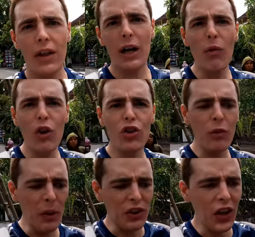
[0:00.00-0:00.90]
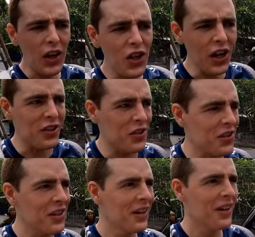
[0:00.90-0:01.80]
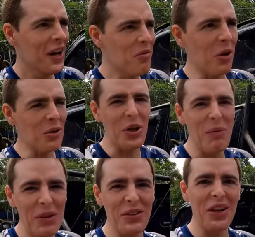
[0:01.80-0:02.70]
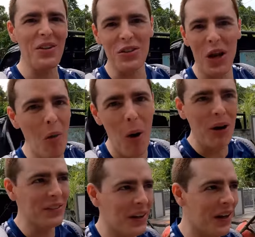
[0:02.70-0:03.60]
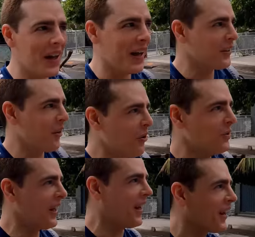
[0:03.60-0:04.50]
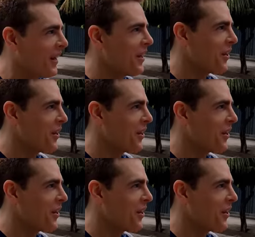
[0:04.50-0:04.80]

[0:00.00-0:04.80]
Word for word: But I'm not superstitious. I'll walk under a ladder all day.